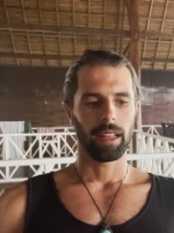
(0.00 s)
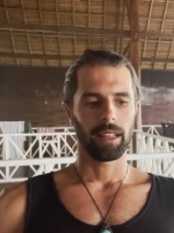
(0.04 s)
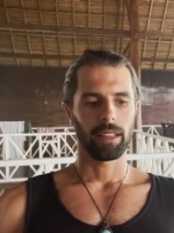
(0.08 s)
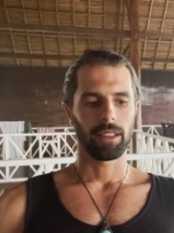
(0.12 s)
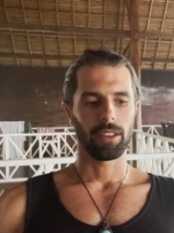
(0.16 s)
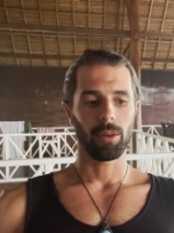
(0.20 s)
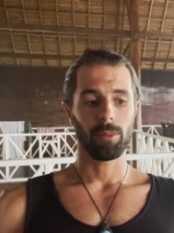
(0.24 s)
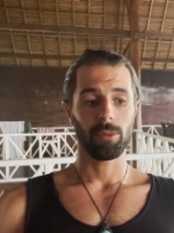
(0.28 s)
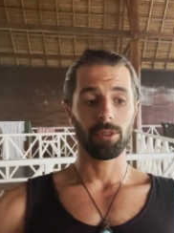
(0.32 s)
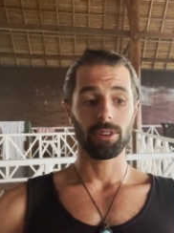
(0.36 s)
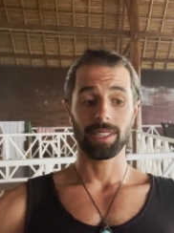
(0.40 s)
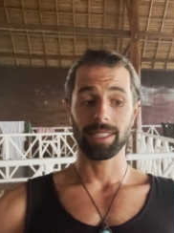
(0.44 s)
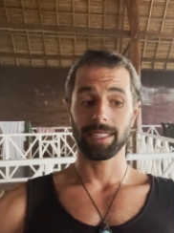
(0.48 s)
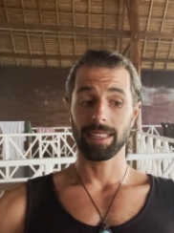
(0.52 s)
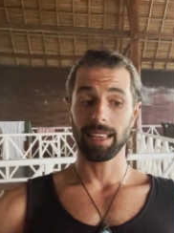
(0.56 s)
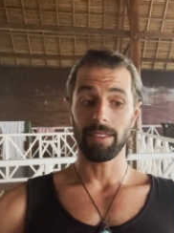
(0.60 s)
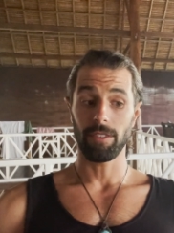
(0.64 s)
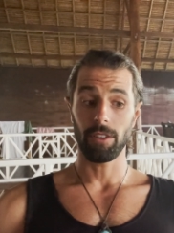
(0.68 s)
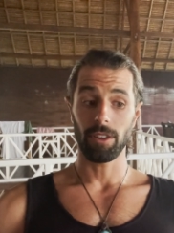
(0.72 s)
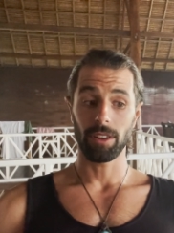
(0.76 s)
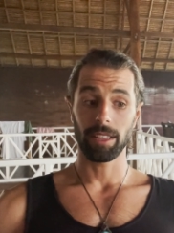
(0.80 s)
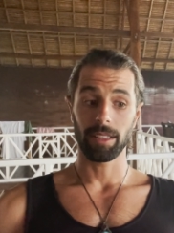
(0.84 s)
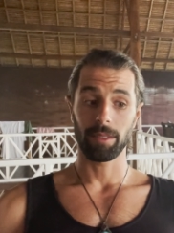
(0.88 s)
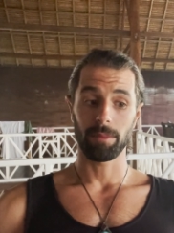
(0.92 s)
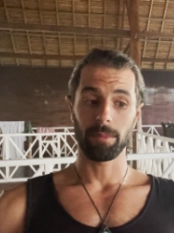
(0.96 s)
Number
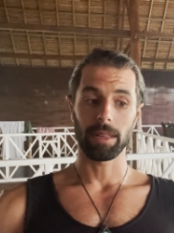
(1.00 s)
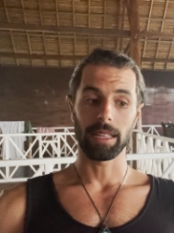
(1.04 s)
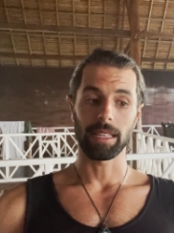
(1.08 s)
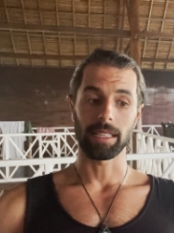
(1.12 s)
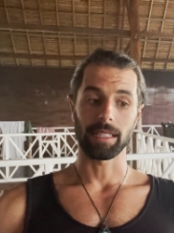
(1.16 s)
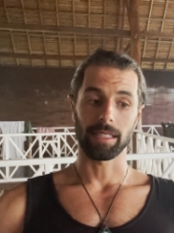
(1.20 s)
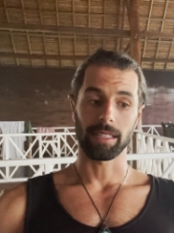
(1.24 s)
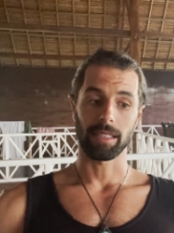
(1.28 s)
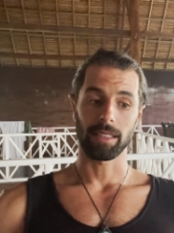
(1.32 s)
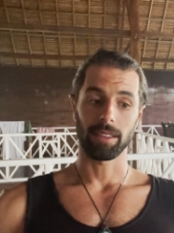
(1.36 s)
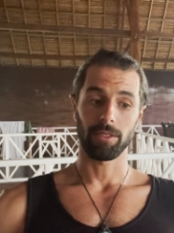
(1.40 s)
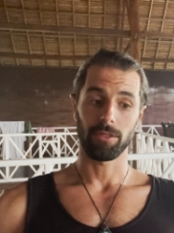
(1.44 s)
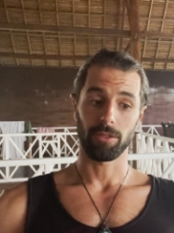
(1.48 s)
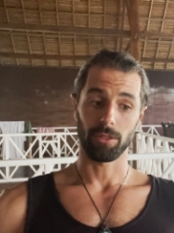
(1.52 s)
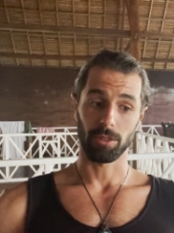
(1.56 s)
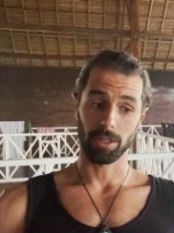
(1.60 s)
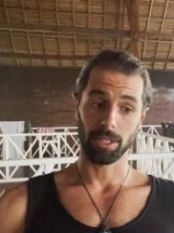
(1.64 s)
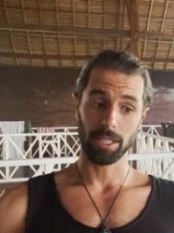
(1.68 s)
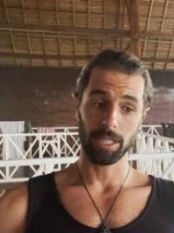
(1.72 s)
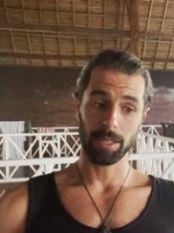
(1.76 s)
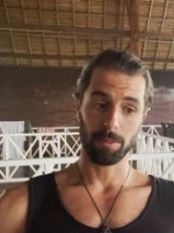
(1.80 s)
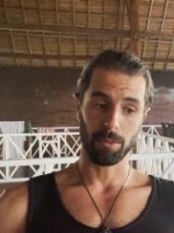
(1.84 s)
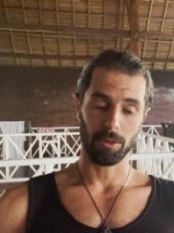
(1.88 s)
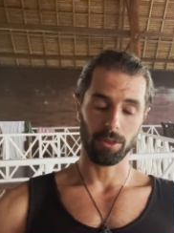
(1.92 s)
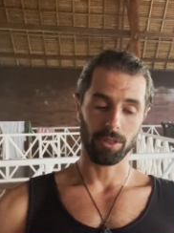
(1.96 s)
7, it means for
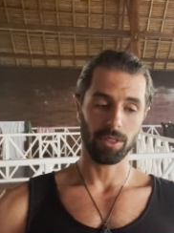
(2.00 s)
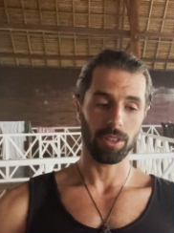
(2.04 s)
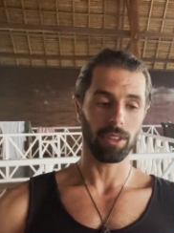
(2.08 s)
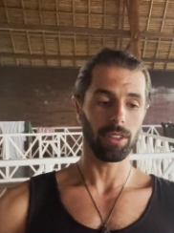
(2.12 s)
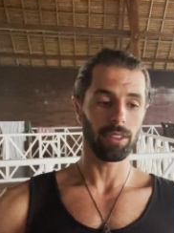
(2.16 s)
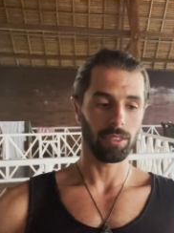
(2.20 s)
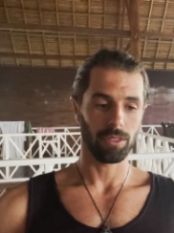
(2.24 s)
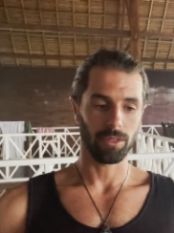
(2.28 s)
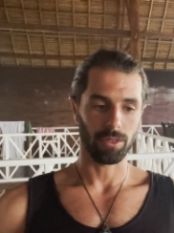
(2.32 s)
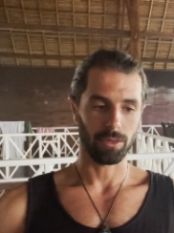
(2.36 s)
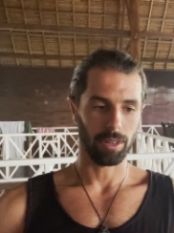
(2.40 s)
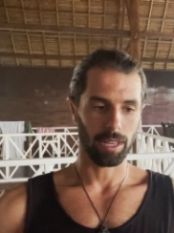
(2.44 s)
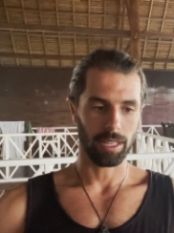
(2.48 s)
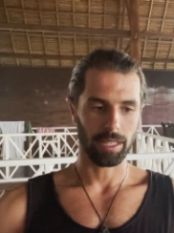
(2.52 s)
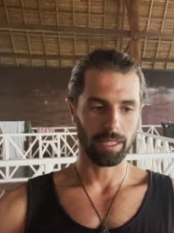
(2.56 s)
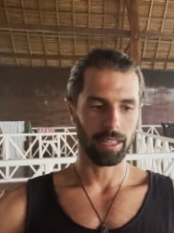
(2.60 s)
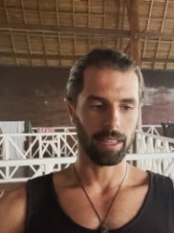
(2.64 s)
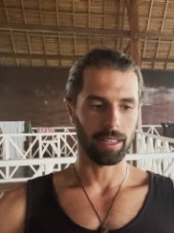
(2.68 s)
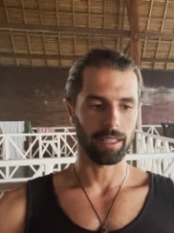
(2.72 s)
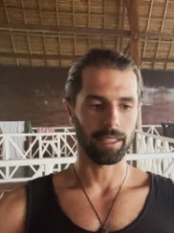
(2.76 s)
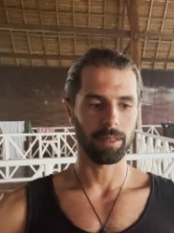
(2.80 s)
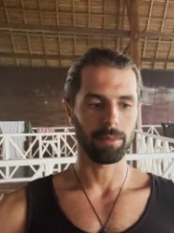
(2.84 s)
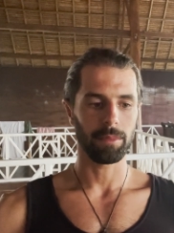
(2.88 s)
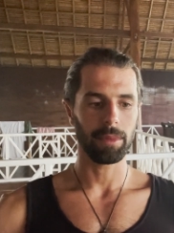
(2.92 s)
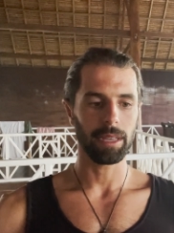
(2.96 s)
this person, so let's say
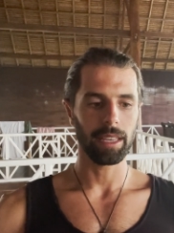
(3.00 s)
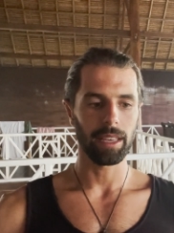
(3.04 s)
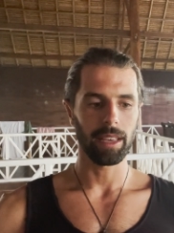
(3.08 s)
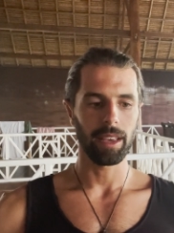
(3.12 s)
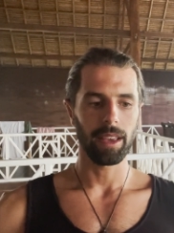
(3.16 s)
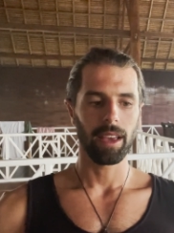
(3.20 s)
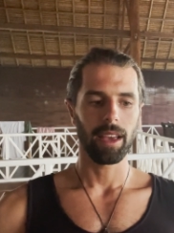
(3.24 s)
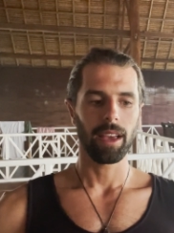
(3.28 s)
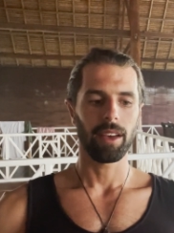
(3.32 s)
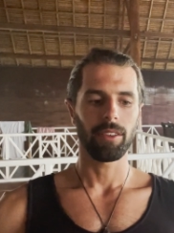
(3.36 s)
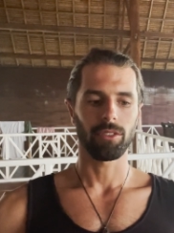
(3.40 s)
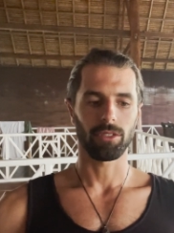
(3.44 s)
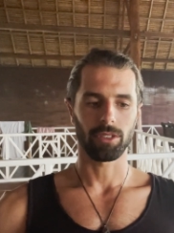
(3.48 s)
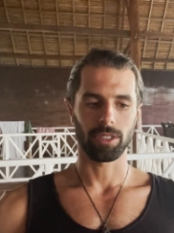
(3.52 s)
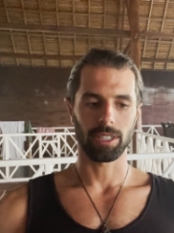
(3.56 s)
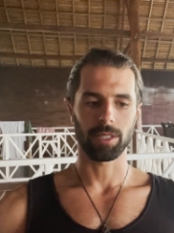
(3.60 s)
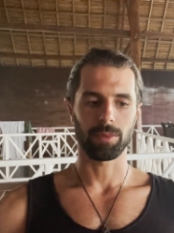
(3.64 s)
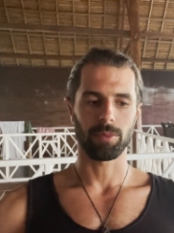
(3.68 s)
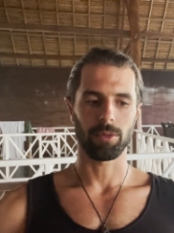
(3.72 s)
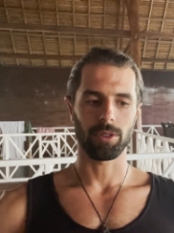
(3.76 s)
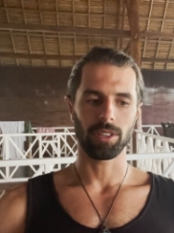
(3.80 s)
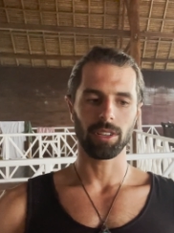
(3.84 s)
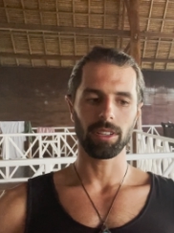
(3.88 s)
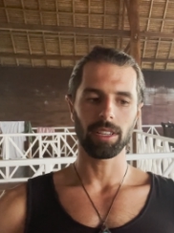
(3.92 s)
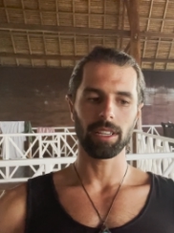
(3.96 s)
it's me, for this
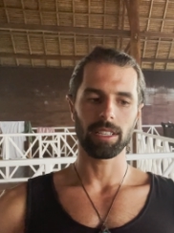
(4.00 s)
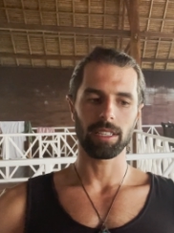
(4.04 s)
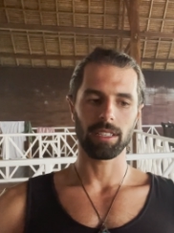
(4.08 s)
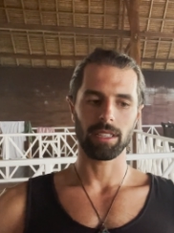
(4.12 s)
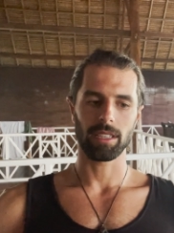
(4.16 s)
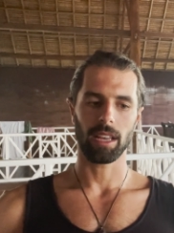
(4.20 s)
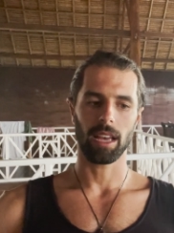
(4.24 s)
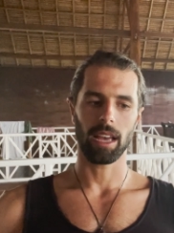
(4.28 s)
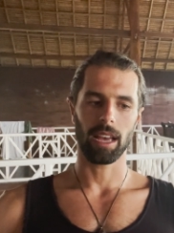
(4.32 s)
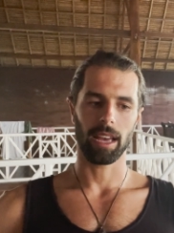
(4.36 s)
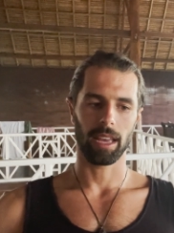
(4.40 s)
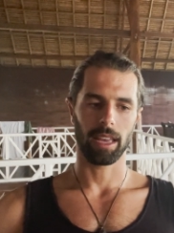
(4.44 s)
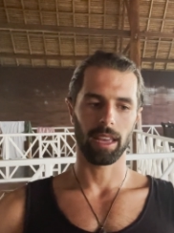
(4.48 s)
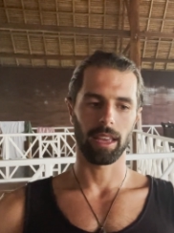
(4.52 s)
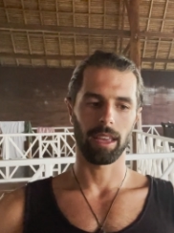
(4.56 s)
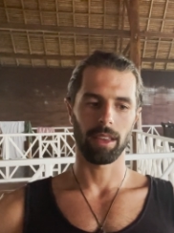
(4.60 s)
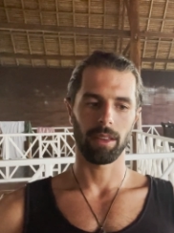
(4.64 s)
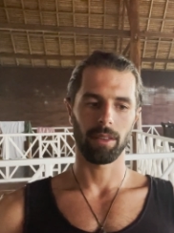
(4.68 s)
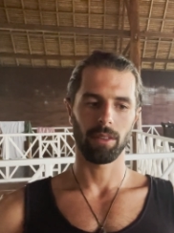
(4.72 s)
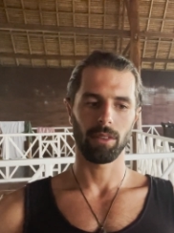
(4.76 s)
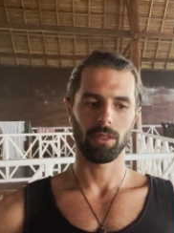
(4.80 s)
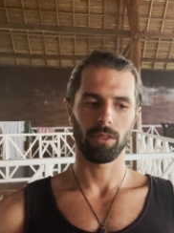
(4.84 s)
person it's a